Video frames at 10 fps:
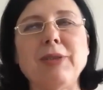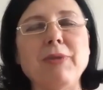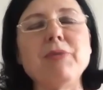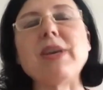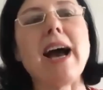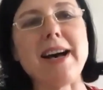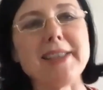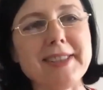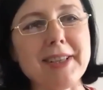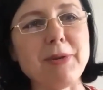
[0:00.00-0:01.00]
when we
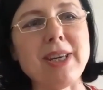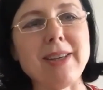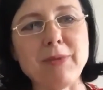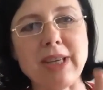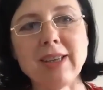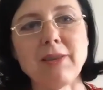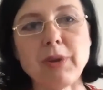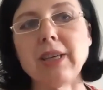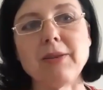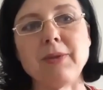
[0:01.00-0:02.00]
ask,
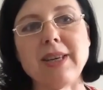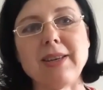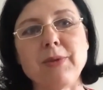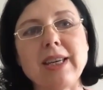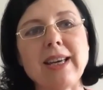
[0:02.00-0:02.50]
we